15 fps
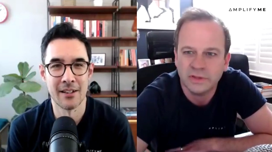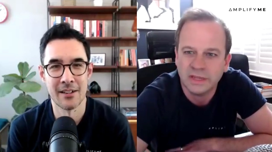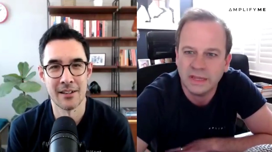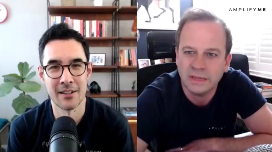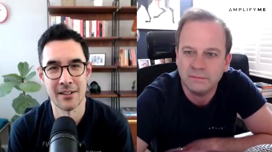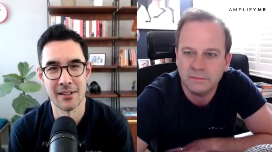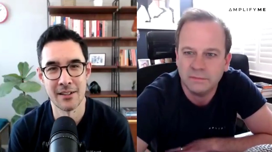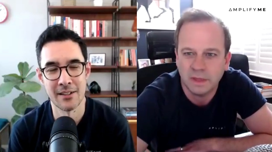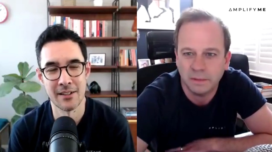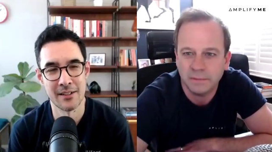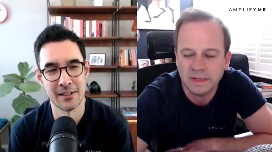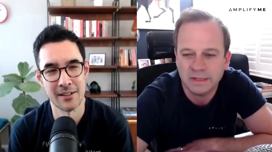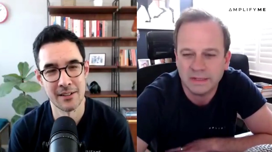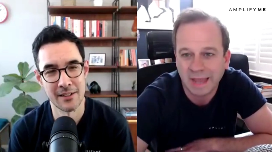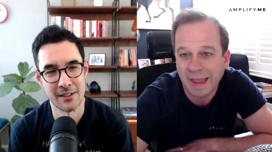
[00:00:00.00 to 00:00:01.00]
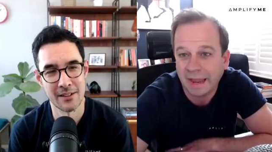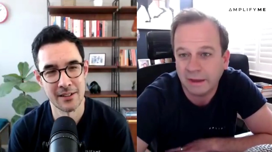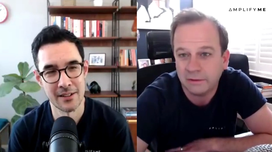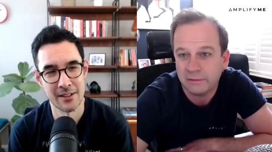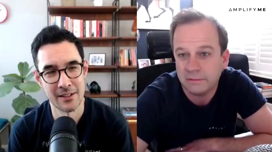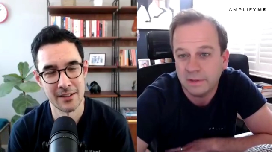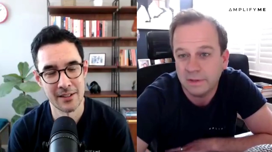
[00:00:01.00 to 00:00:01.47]
Speaker 1: and keep coming
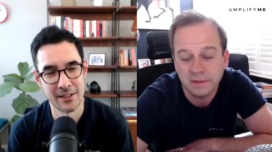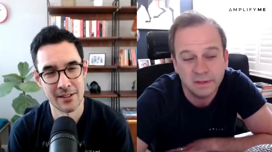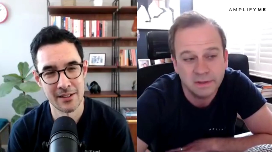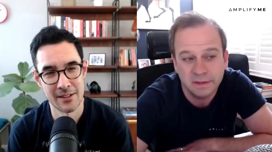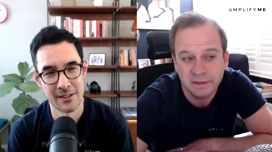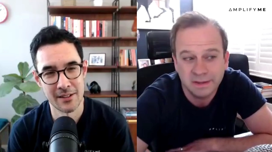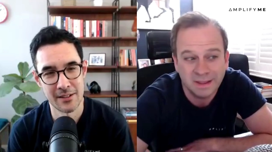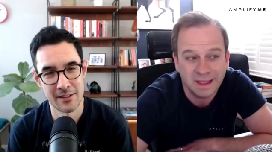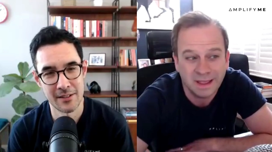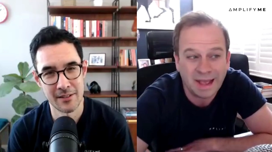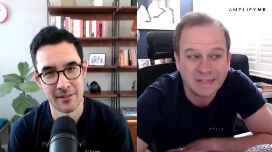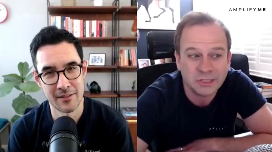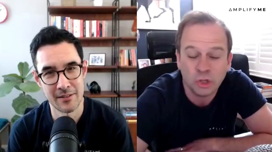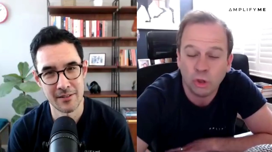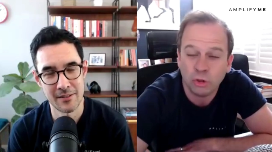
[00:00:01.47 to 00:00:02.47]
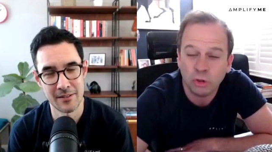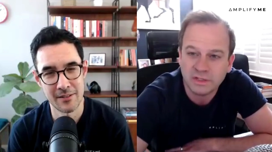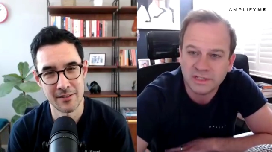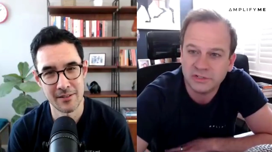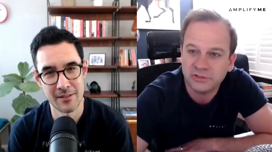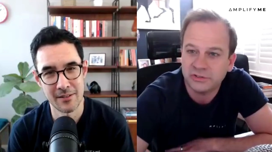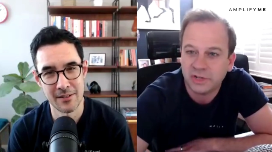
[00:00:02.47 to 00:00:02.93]
down as long
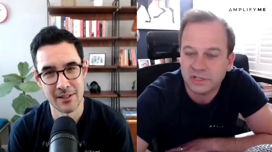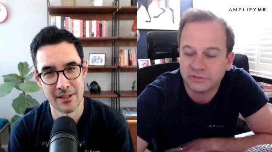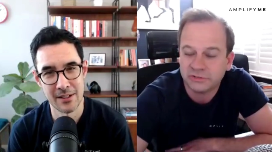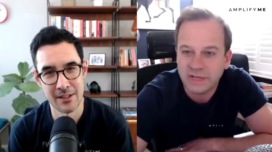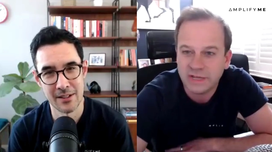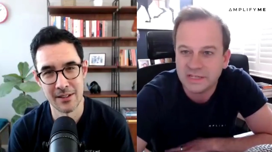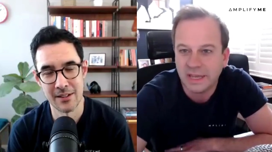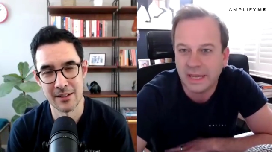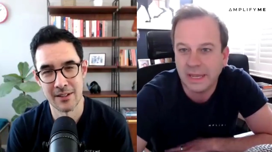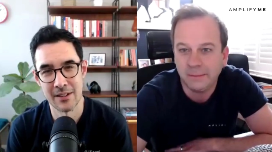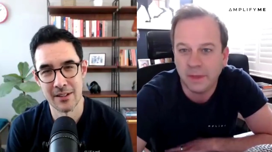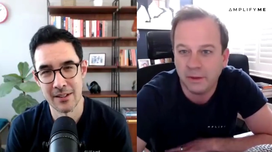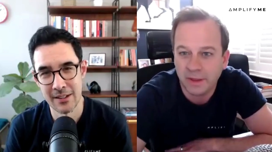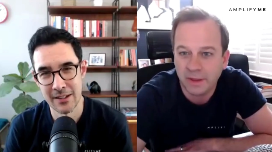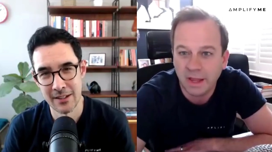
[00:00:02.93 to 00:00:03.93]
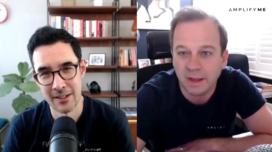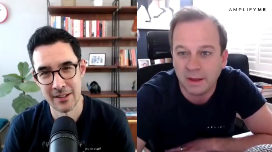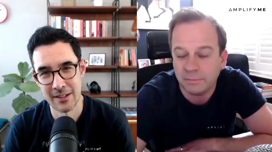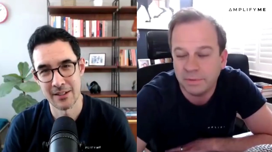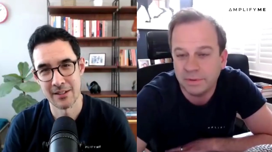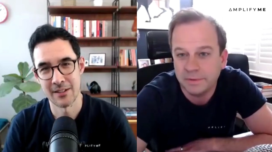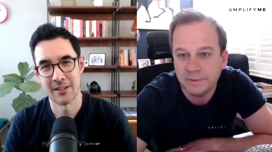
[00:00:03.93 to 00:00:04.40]
as interest rates keep going
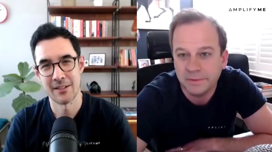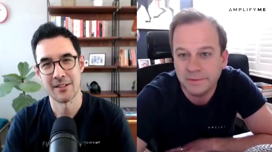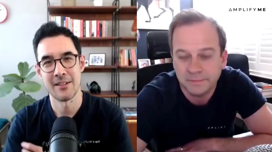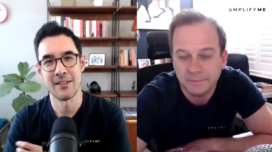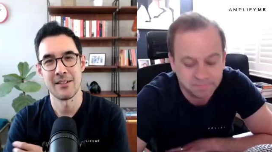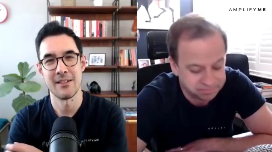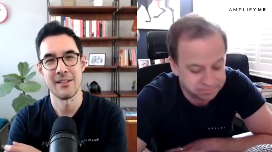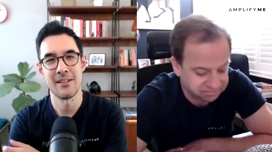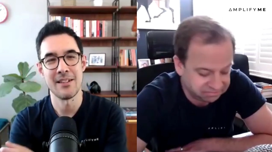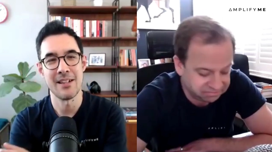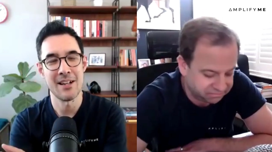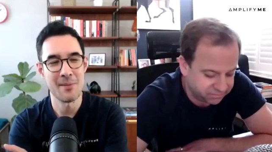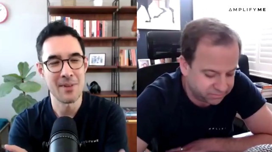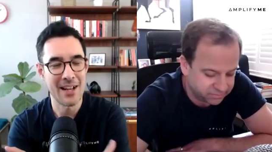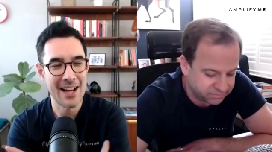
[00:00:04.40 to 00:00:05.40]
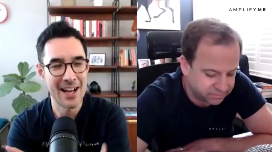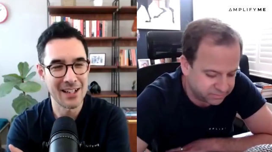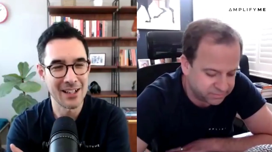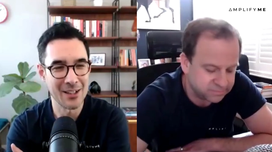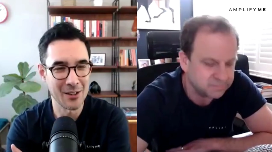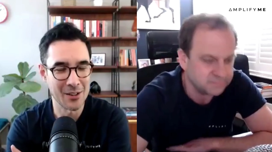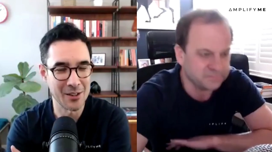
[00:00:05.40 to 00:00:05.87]
up. Yeah, I mean, I
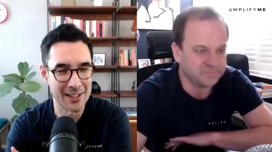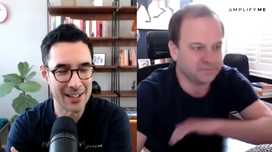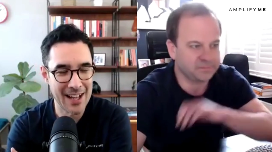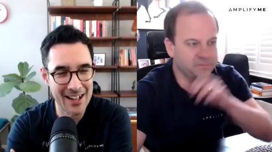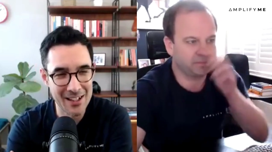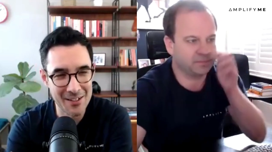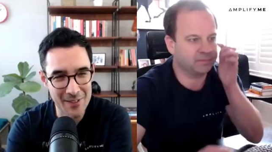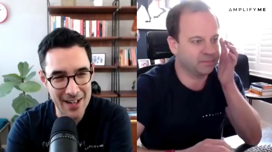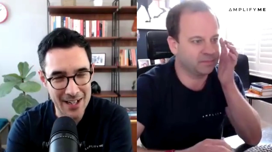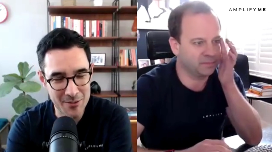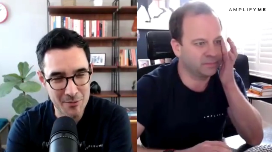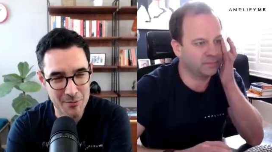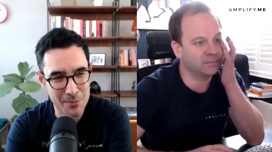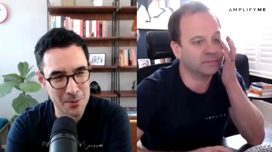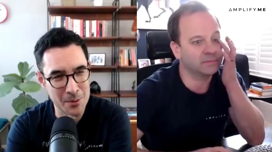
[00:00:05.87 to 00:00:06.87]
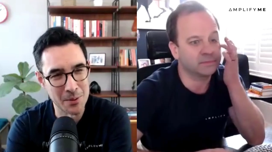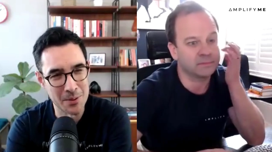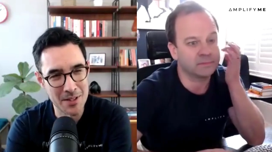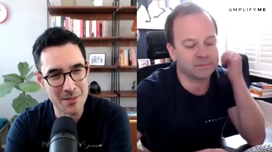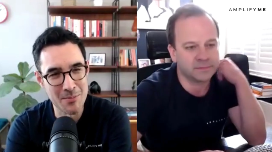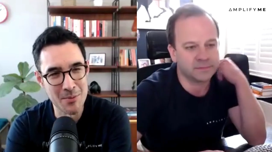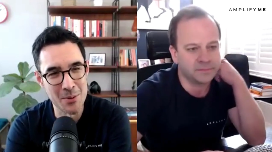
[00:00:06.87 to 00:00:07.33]
had a
Speaker 2: look at the Halifax
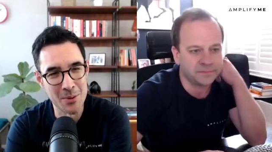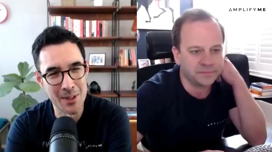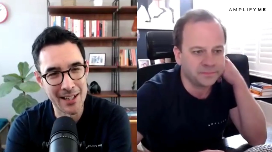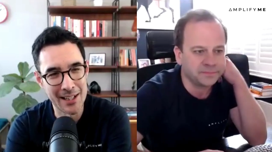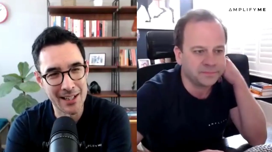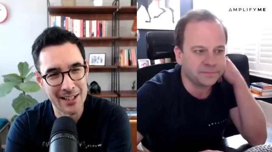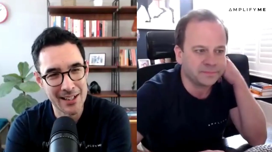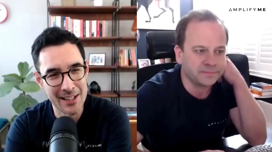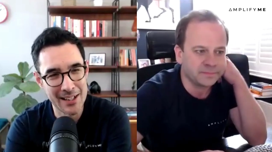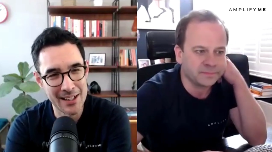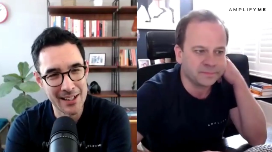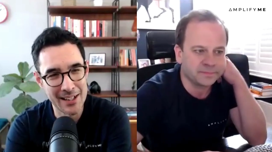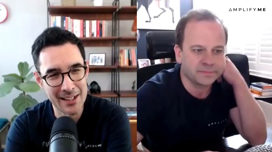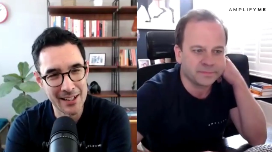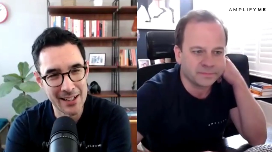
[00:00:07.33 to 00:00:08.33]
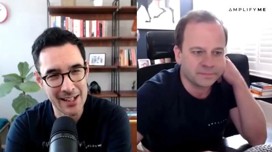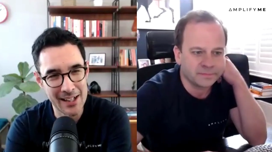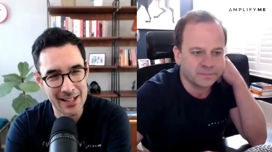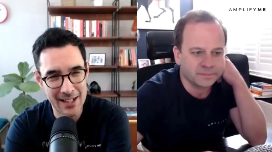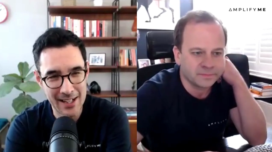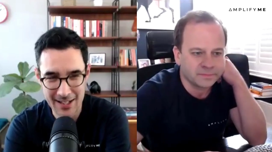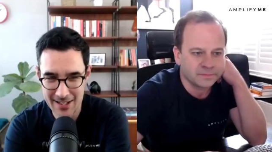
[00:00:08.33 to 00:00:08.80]
report this morning, uh,
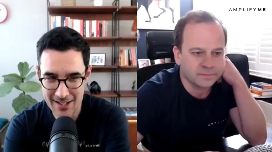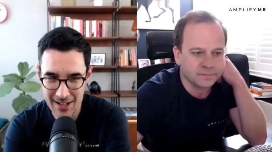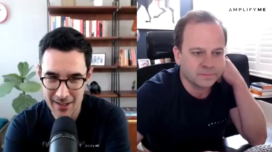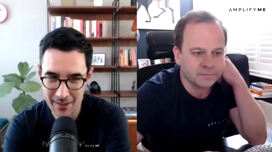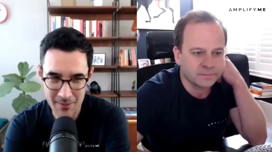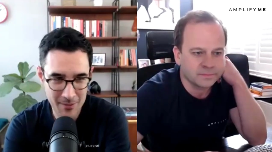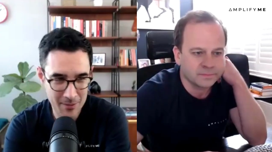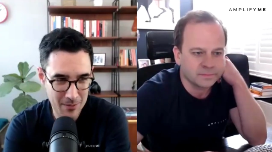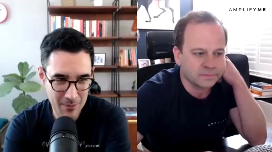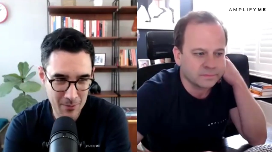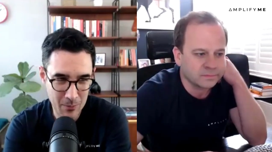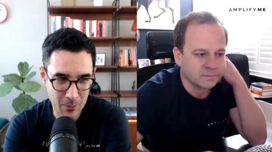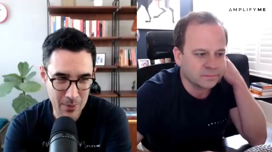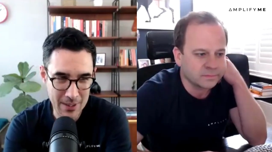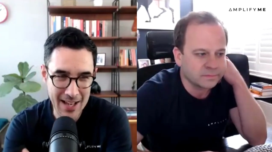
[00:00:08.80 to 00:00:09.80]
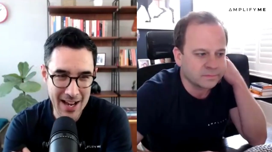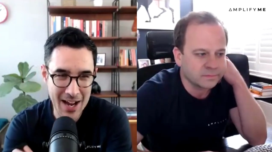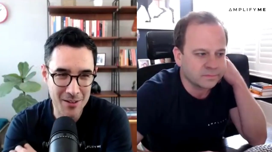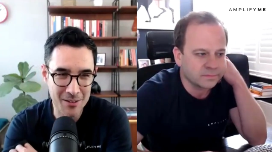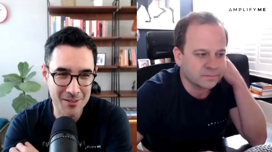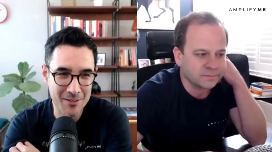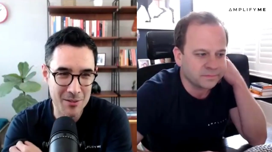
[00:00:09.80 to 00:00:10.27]
and yeah, we're
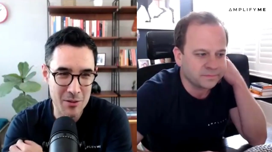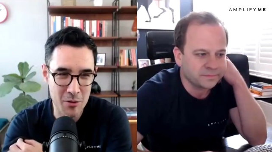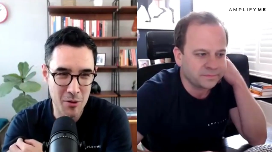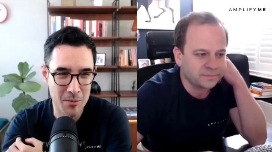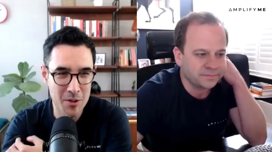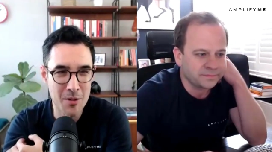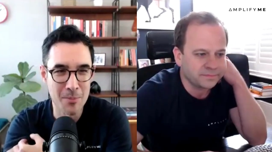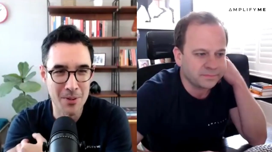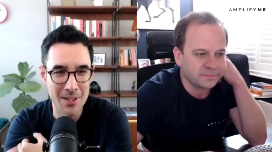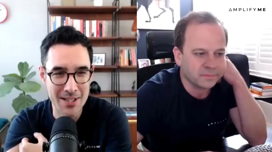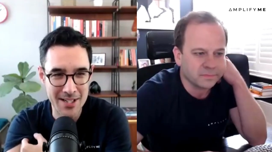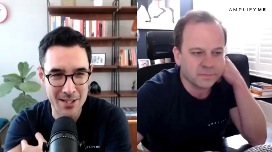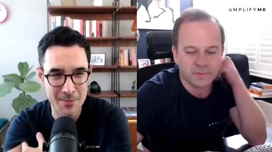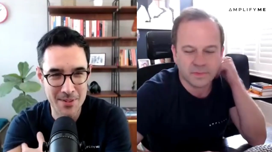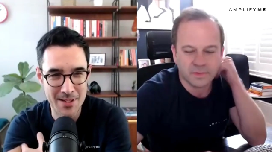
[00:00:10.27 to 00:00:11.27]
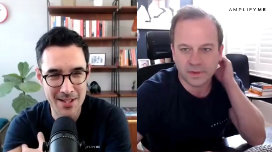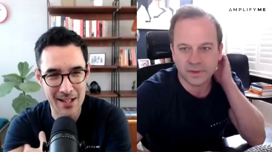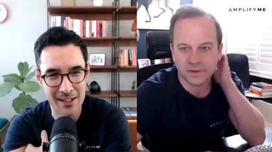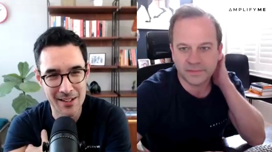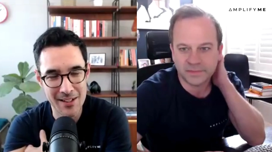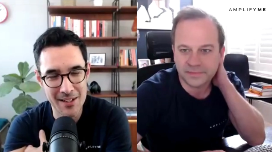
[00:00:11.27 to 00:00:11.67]
down. We dropped 2.6%